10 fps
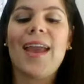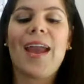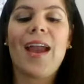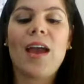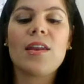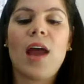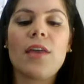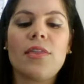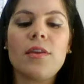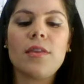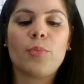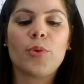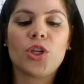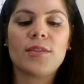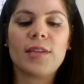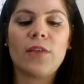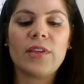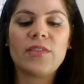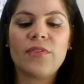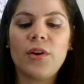And I think with the brush itself,
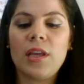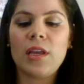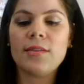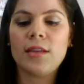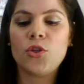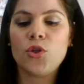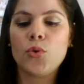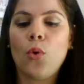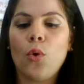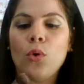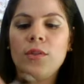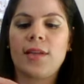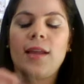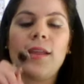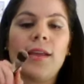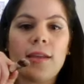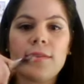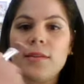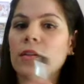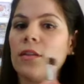it's very easy to hold. It's got like a nice
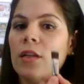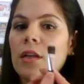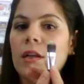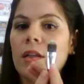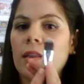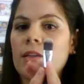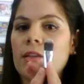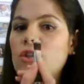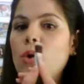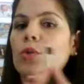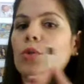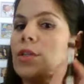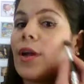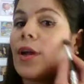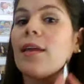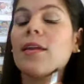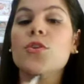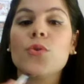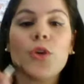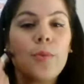little, just to hold in your hand and
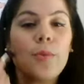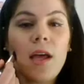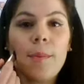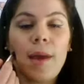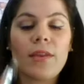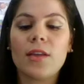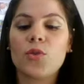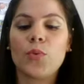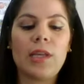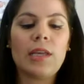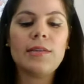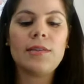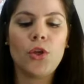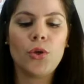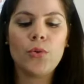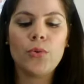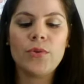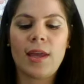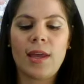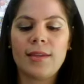do your makeup. I think it's really easy to use,
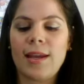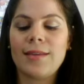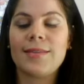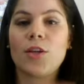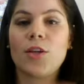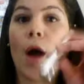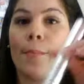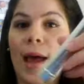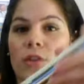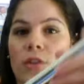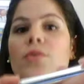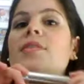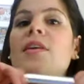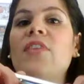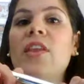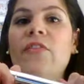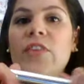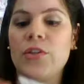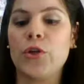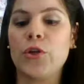and it's nice and compact, so it definitely
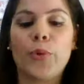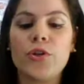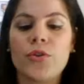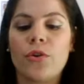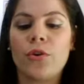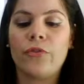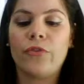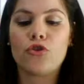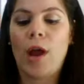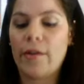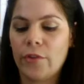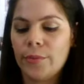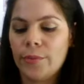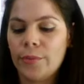fits in your purse or for travel.